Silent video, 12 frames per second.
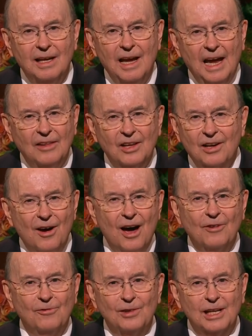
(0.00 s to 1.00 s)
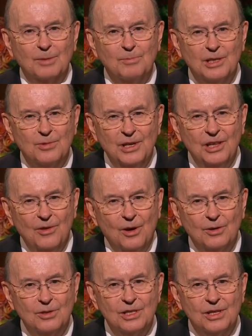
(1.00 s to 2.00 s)
and the conflict between
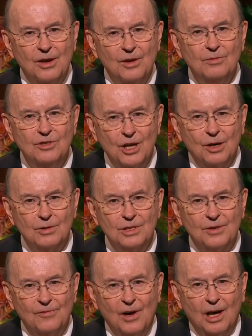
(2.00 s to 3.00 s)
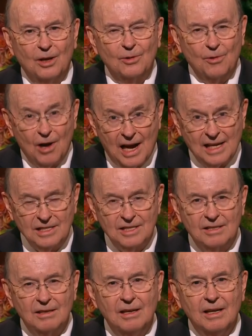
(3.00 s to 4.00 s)
those who chose to follow Christ
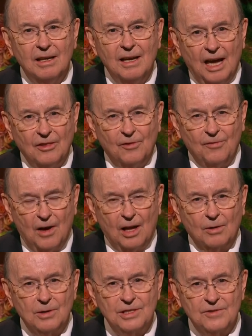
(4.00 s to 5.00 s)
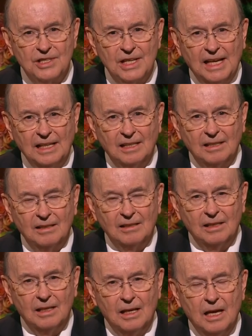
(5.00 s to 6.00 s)
and the followers of Satan.
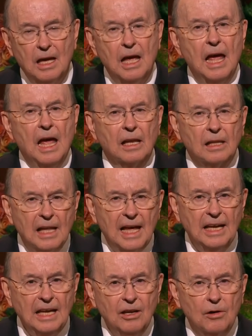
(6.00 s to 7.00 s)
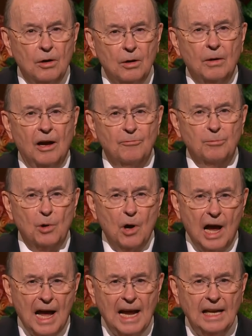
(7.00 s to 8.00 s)
Letting go of
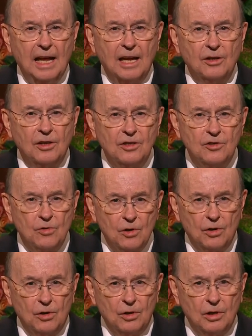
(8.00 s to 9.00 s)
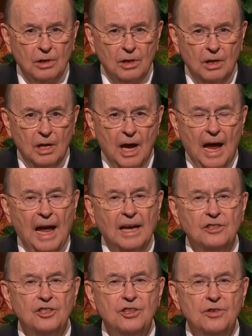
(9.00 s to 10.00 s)
pride and control
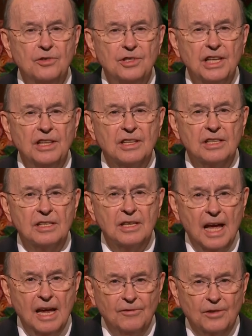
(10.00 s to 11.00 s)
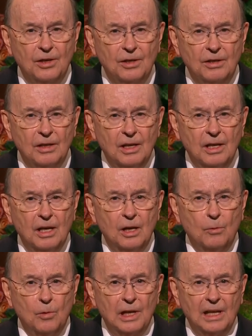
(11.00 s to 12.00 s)
and choosing the Savior
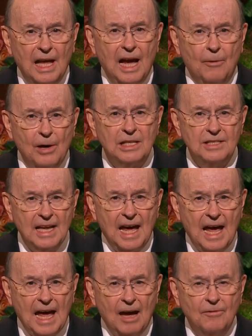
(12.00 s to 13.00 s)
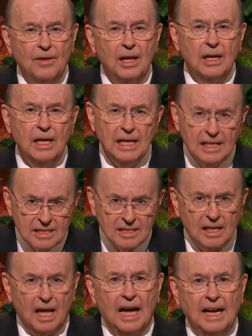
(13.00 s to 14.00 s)
would allow us to have his
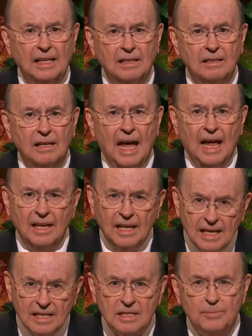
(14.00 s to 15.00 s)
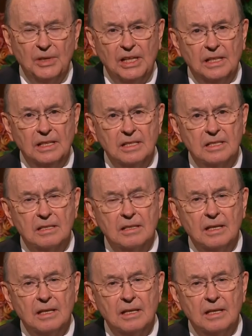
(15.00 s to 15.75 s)
light and his peace.